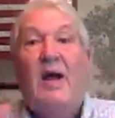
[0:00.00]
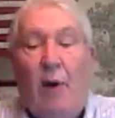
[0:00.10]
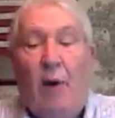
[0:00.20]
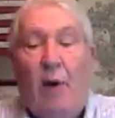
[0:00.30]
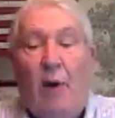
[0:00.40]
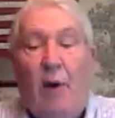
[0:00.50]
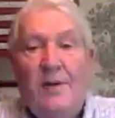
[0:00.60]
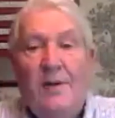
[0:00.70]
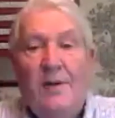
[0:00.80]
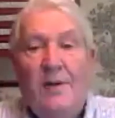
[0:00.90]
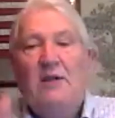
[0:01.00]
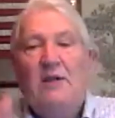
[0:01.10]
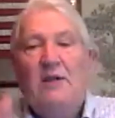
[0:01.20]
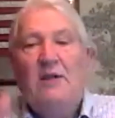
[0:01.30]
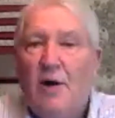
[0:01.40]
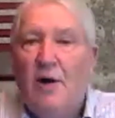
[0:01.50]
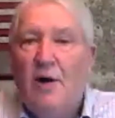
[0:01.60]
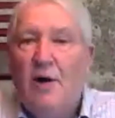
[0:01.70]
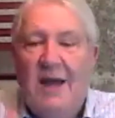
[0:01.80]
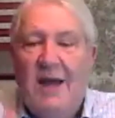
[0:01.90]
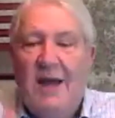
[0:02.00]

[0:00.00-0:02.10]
And I'm very proud, as I've already said,